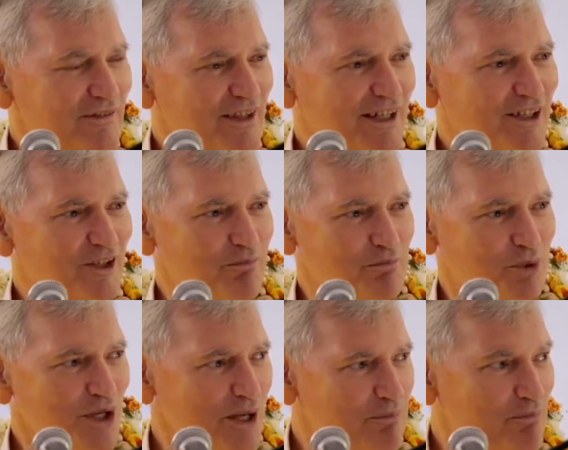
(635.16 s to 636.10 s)
they're going to
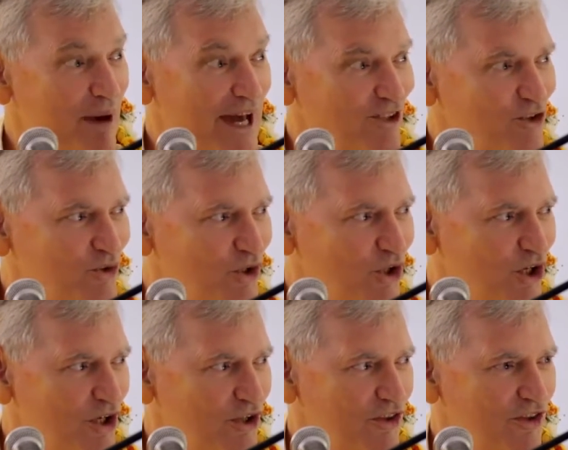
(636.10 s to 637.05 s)
bring it back to
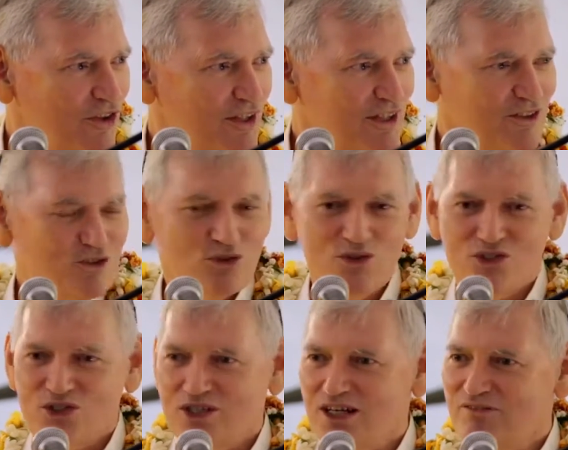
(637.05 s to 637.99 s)
Earth to
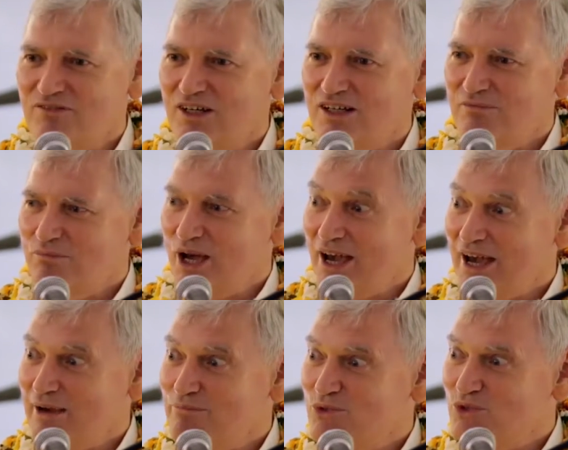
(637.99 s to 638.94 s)
discover,
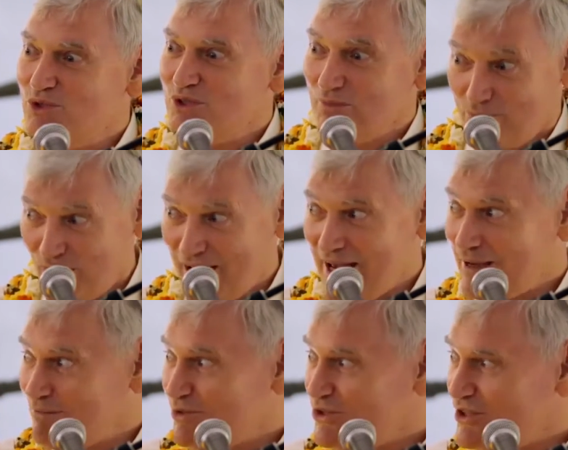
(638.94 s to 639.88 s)
perhaps,
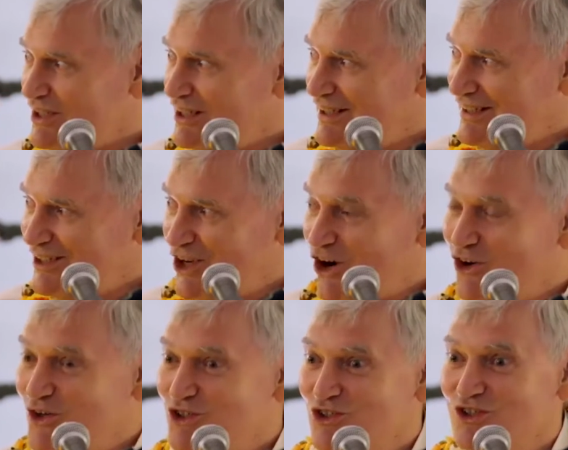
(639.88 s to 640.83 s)
the
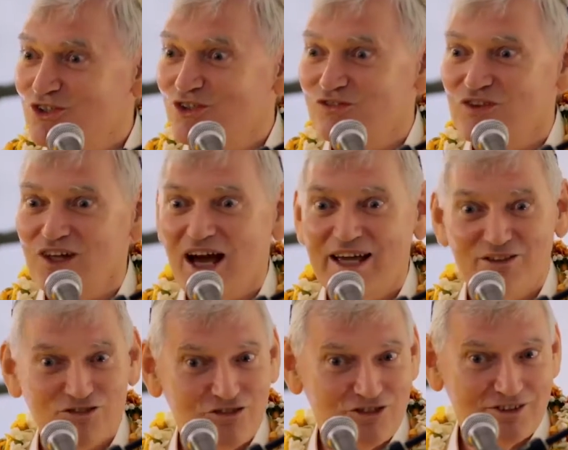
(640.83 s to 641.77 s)
origin of
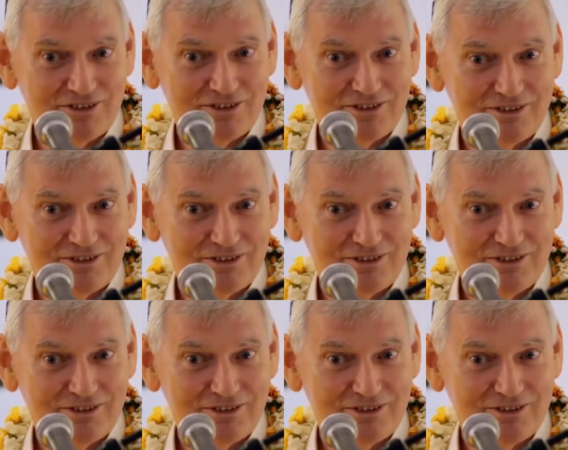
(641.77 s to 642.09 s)
life.